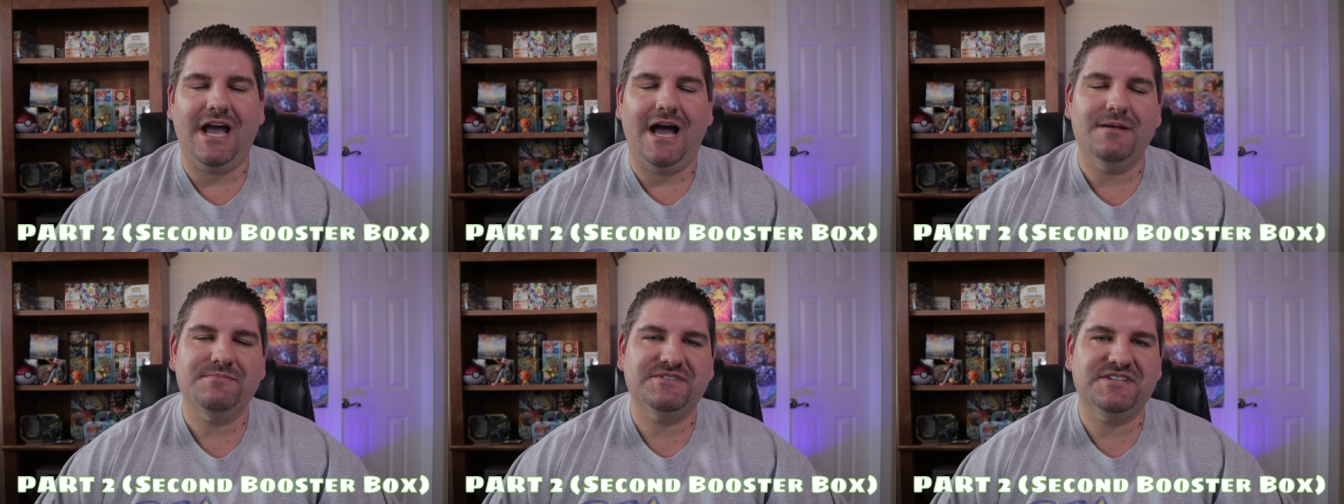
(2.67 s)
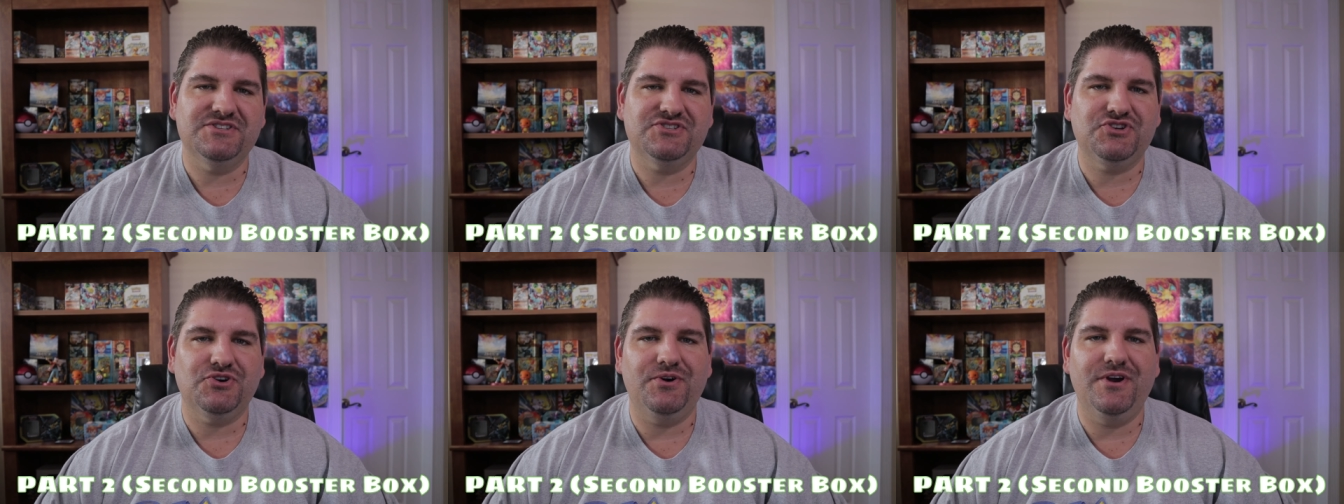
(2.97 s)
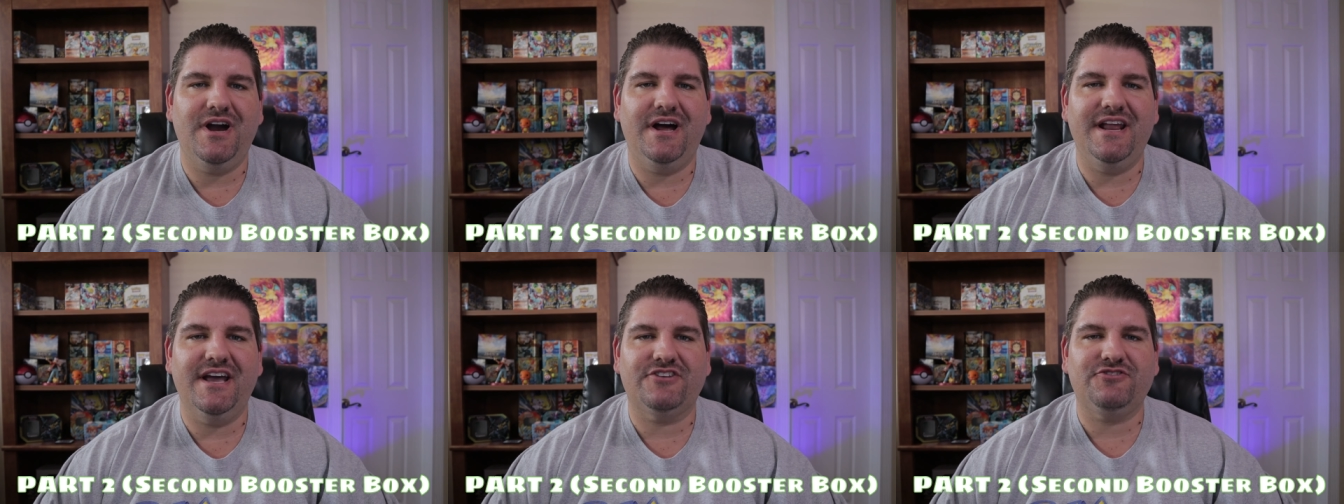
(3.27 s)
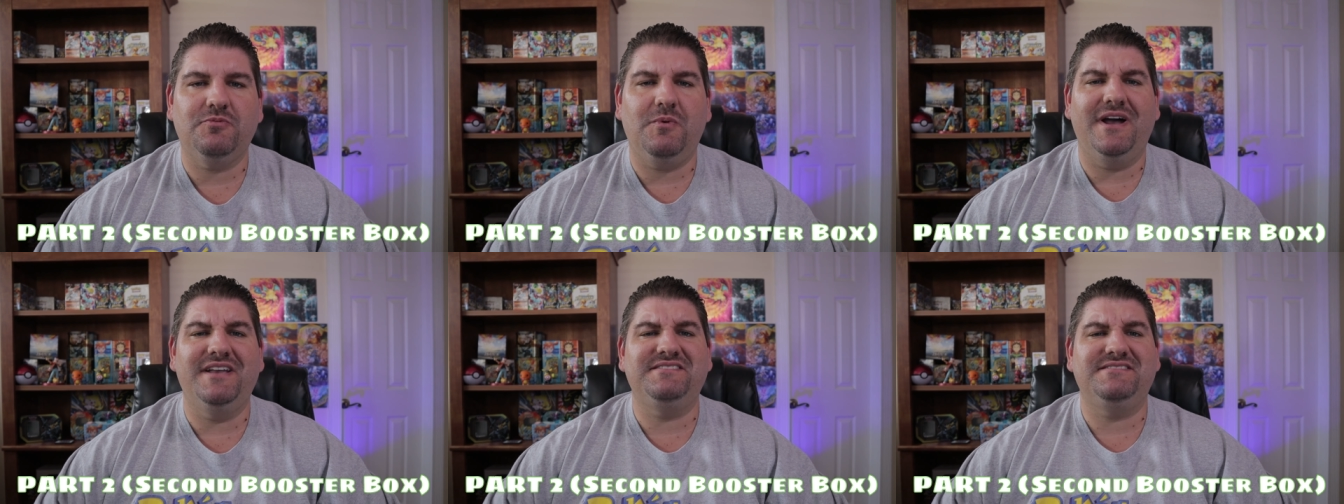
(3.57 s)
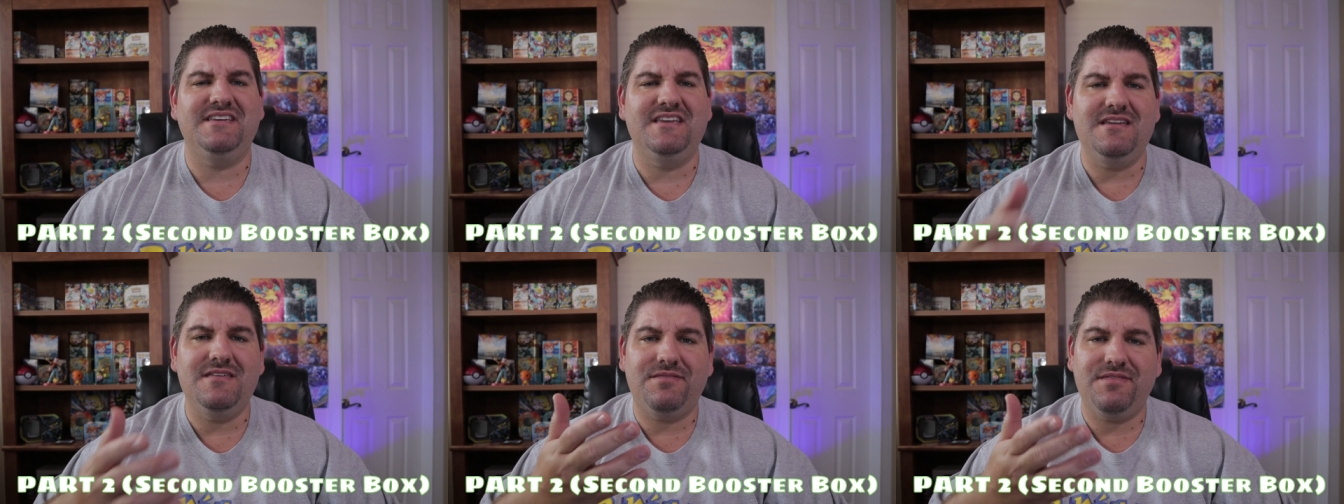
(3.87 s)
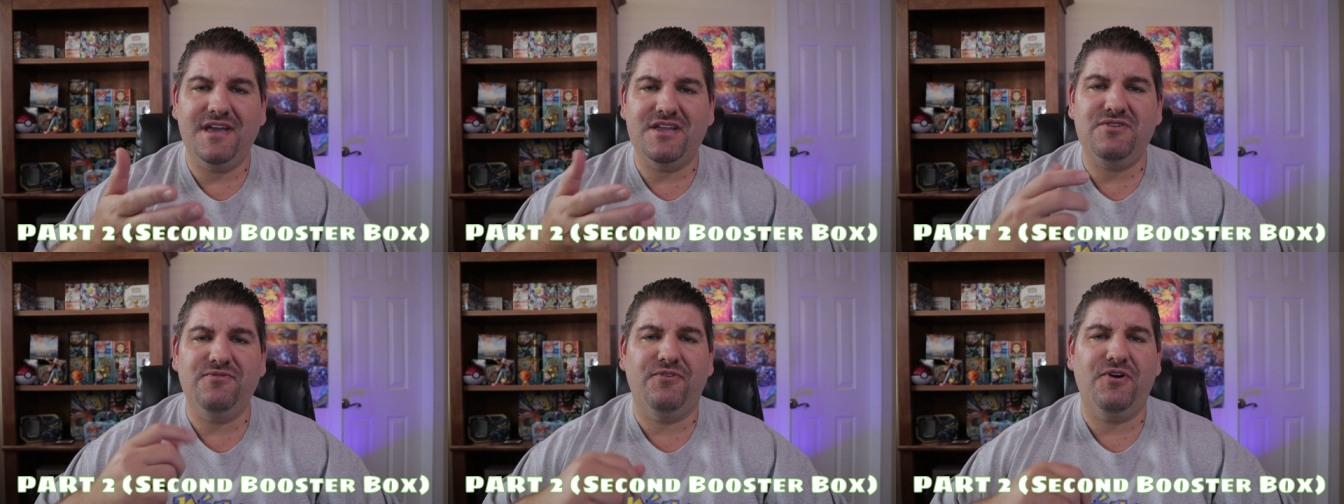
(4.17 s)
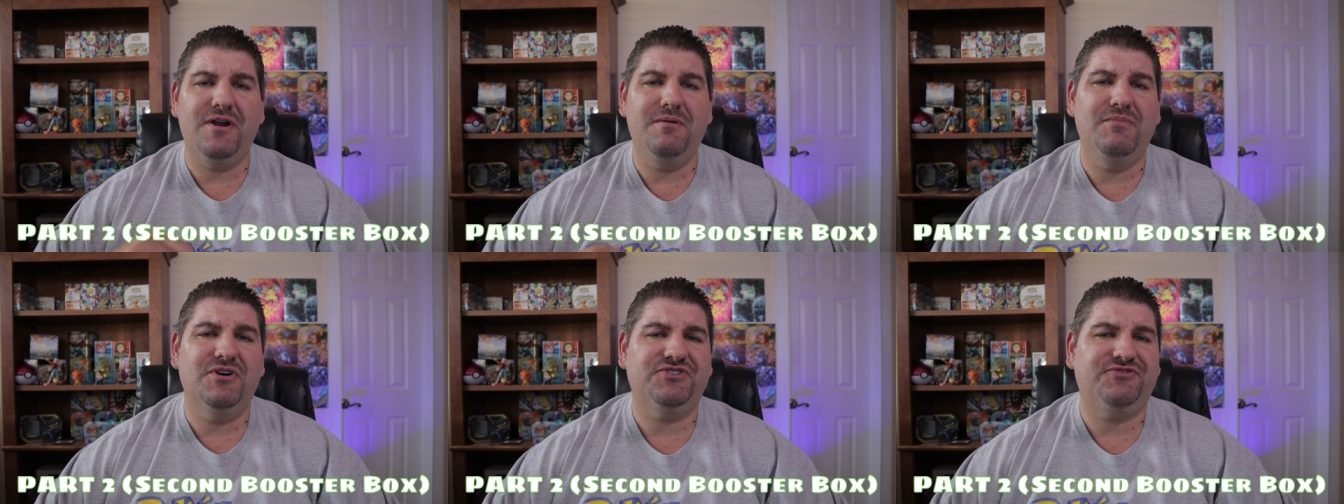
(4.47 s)
I'm Zenturion X Y Z. Thank you
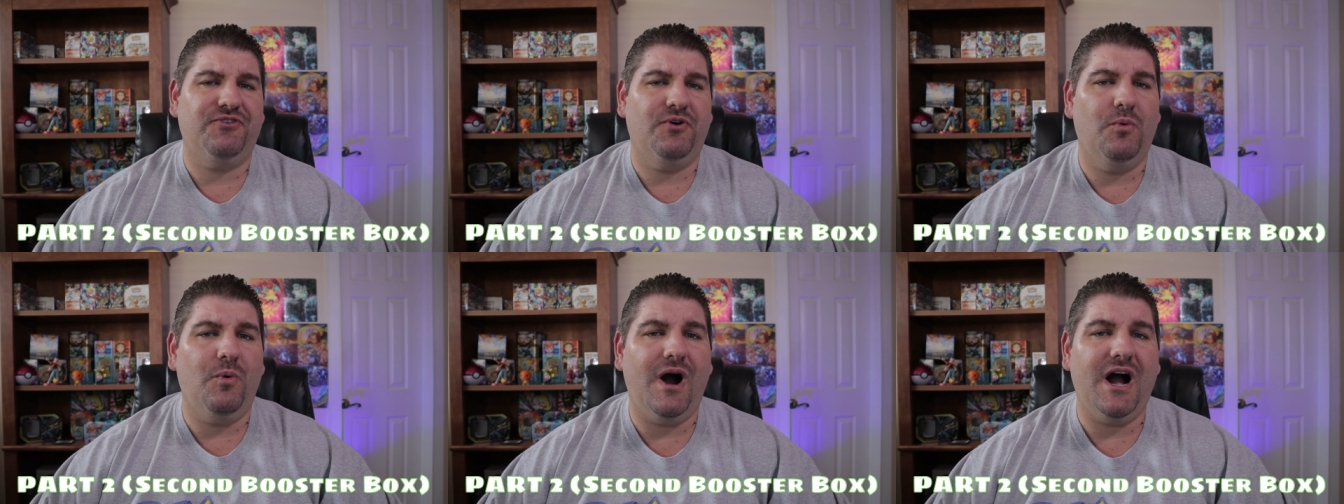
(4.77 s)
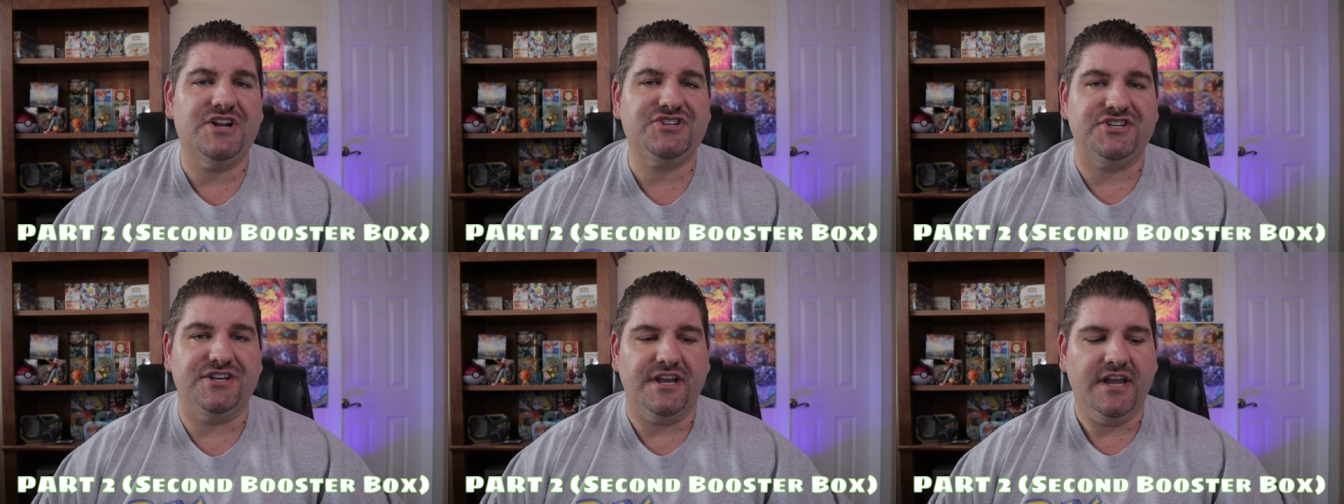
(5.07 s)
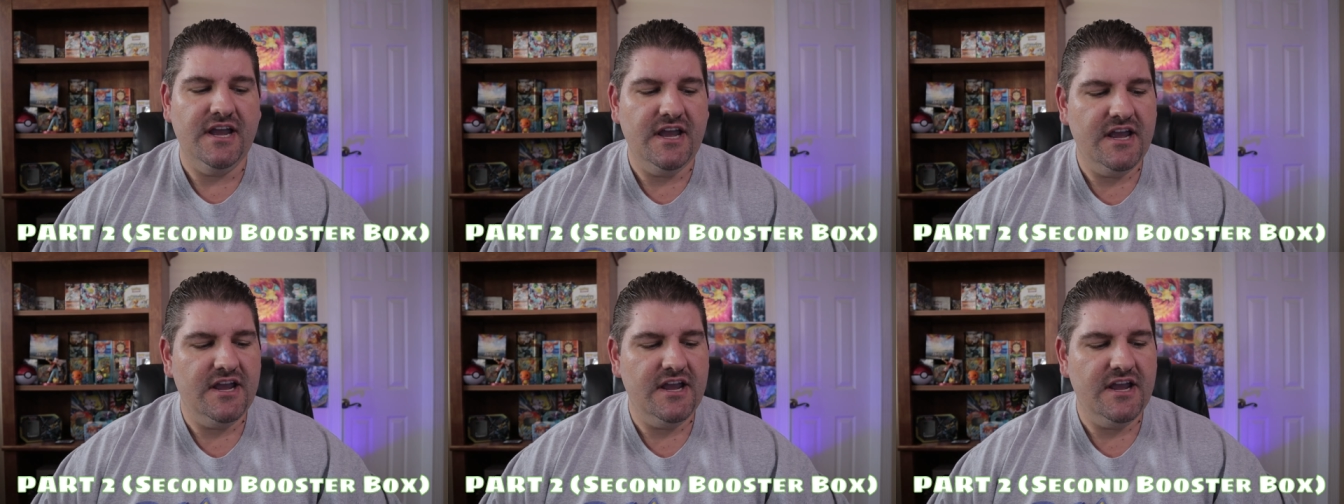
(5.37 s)
very much for watching.